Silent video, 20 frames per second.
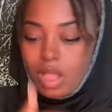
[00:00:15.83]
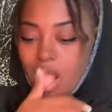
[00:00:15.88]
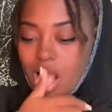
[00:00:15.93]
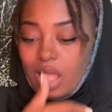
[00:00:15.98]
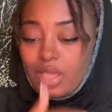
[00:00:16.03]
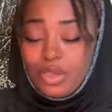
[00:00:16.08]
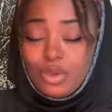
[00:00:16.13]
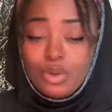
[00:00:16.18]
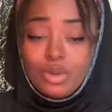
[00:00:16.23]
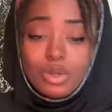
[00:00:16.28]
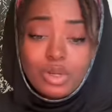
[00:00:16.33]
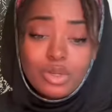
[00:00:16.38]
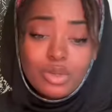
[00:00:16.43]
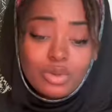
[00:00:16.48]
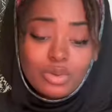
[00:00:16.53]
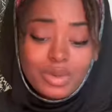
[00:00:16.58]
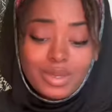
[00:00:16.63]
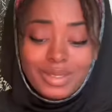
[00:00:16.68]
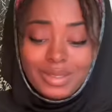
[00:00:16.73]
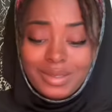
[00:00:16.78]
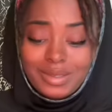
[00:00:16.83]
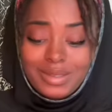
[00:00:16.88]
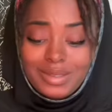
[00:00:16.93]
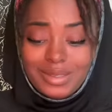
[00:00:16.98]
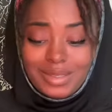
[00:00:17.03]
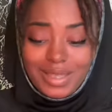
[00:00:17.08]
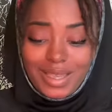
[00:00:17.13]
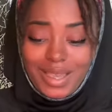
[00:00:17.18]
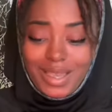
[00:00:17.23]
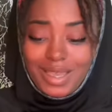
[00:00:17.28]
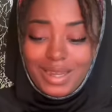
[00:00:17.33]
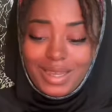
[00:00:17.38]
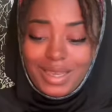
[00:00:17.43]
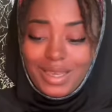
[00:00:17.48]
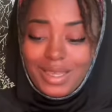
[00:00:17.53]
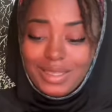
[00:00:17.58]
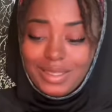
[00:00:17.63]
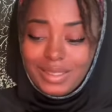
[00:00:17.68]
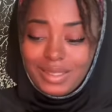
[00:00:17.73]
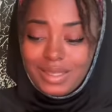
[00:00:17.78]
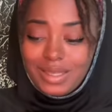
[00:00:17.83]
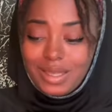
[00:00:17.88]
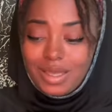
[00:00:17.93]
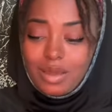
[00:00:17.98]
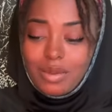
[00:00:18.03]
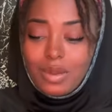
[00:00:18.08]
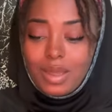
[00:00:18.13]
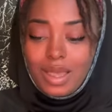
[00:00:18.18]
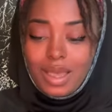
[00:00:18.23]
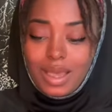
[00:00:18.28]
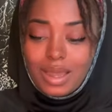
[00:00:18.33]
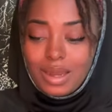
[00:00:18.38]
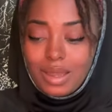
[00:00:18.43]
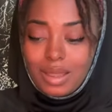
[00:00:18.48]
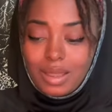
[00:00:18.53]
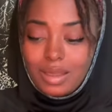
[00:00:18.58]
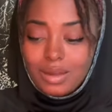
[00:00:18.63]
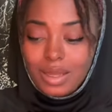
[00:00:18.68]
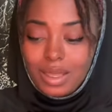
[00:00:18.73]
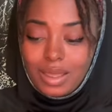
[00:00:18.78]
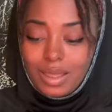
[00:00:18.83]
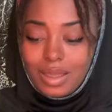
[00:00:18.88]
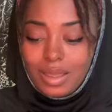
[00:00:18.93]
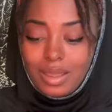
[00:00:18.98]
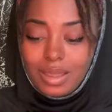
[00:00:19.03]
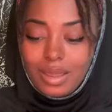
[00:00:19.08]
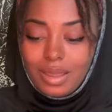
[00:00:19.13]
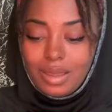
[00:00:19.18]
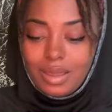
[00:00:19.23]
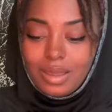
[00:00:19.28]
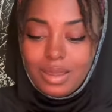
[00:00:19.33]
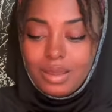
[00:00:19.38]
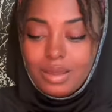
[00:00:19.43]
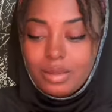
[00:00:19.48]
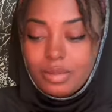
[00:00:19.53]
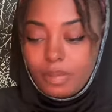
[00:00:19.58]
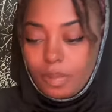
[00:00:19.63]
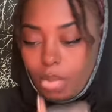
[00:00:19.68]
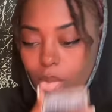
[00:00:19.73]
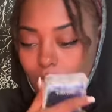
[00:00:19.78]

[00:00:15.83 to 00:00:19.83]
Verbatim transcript: You are the one that I be about all day.